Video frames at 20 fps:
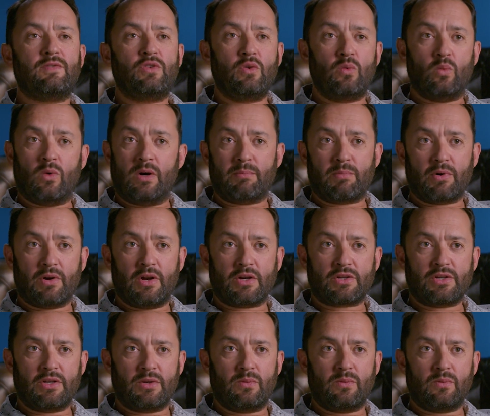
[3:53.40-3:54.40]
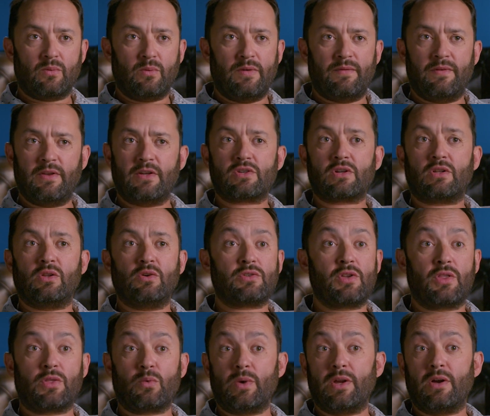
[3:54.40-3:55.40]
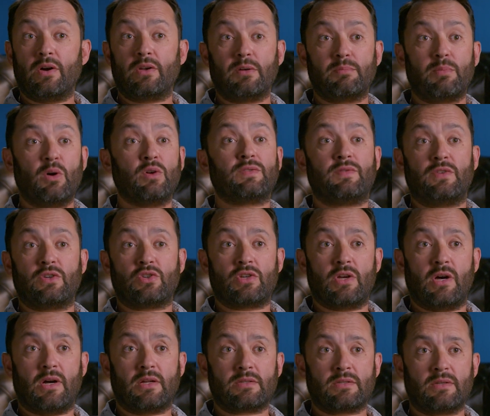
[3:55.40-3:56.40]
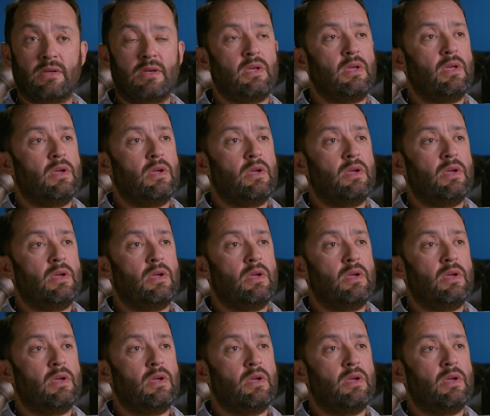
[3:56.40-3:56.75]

of Dune 1 production, we finished close to 300 post-viz shots.